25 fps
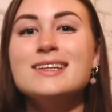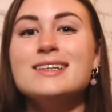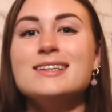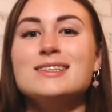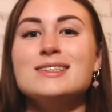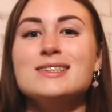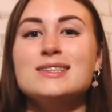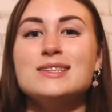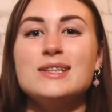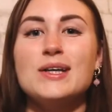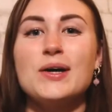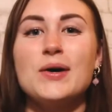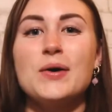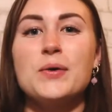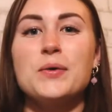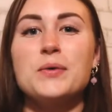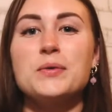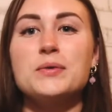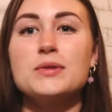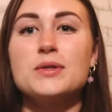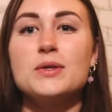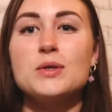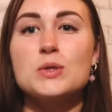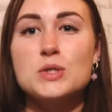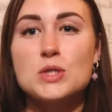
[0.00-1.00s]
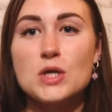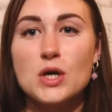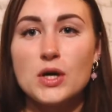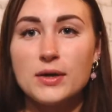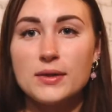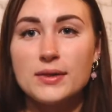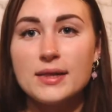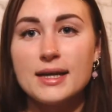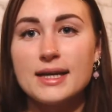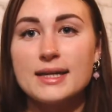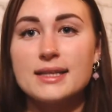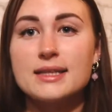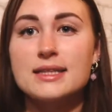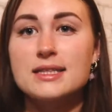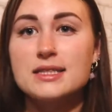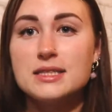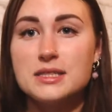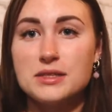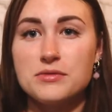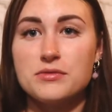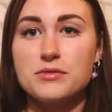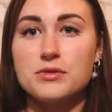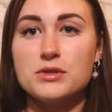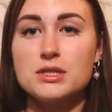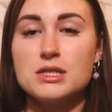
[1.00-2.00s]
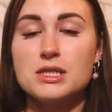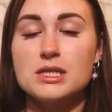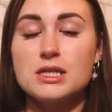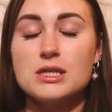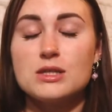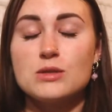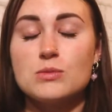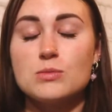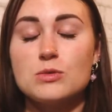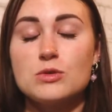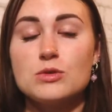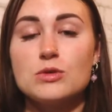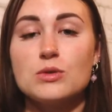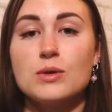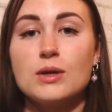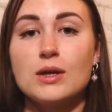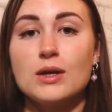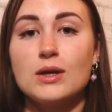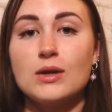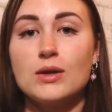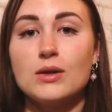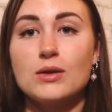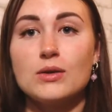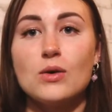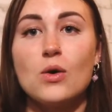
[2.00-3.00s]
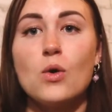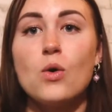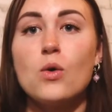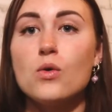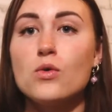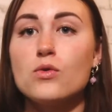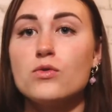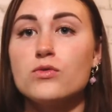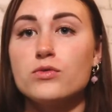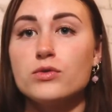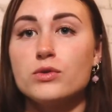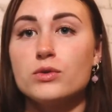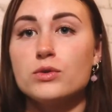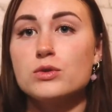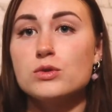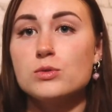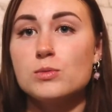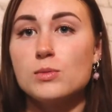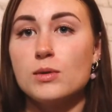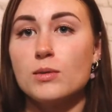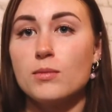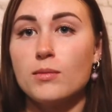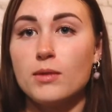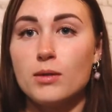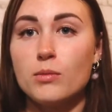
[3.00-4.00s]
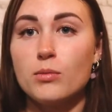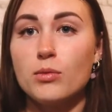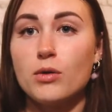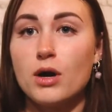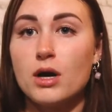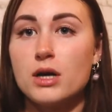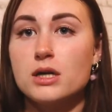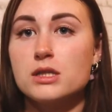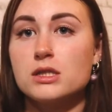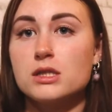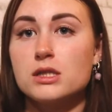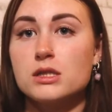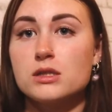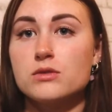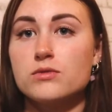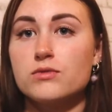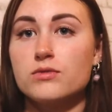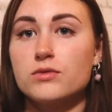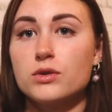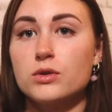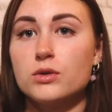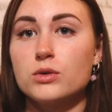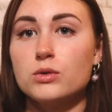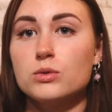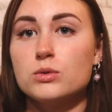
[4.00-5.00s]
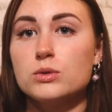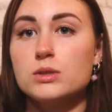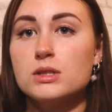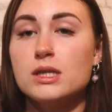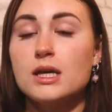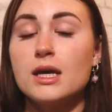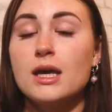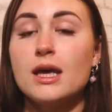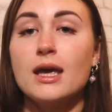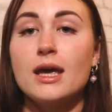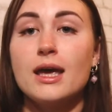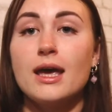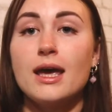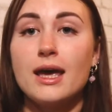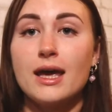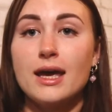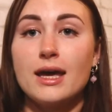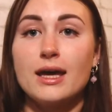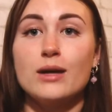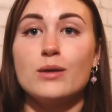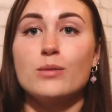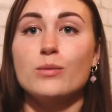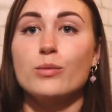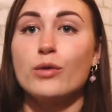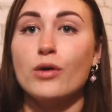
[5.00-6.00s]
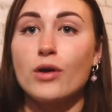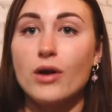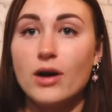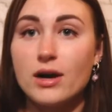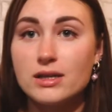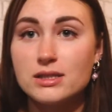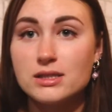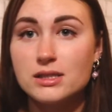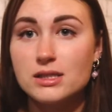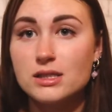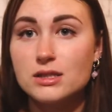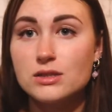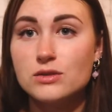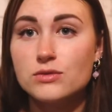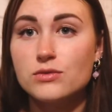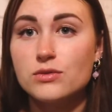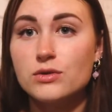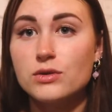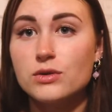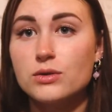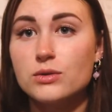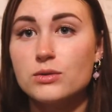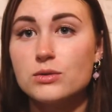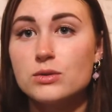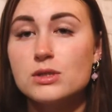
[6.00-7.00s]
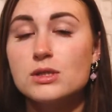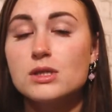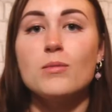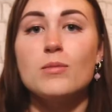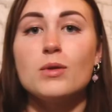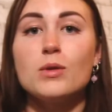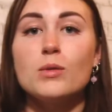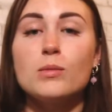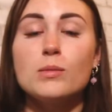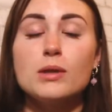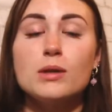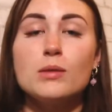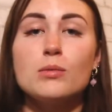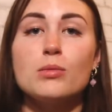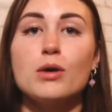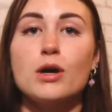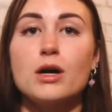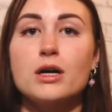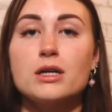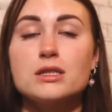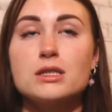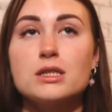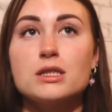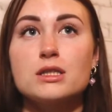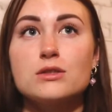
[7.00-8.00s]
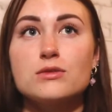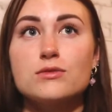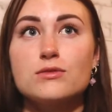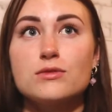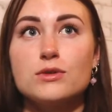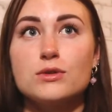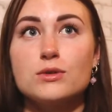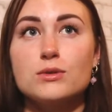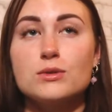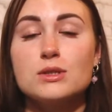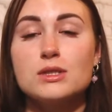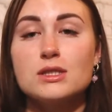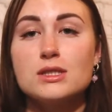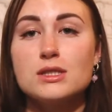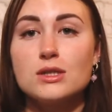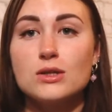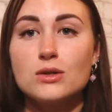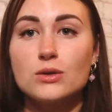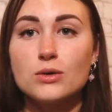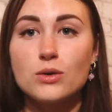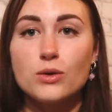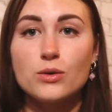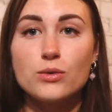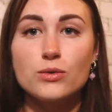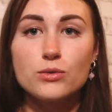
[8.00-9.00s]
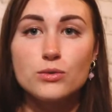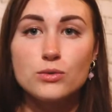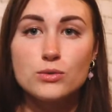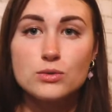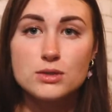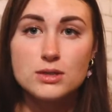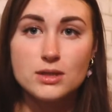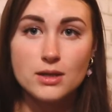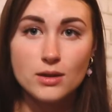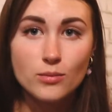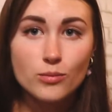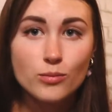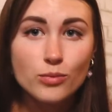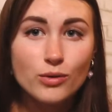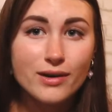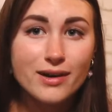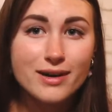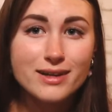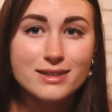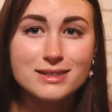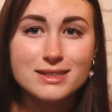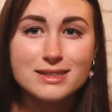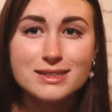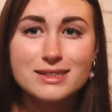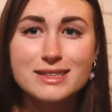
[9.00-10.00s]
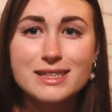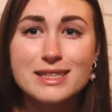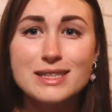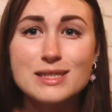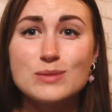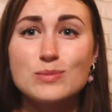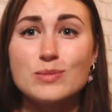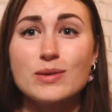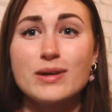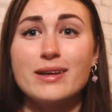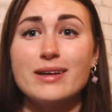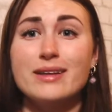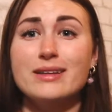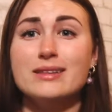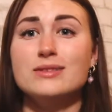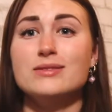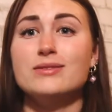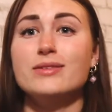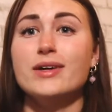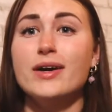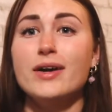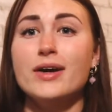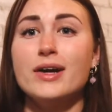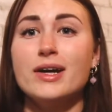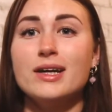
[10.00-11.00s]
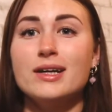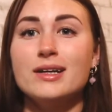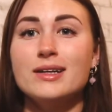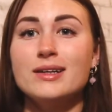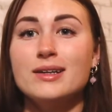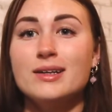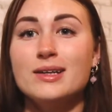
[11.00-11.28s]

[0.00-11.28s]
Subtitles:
So those are like the differences between whole foods, minimally processed foods, and processed foods. Minimally processed foods still go through some processes, but is very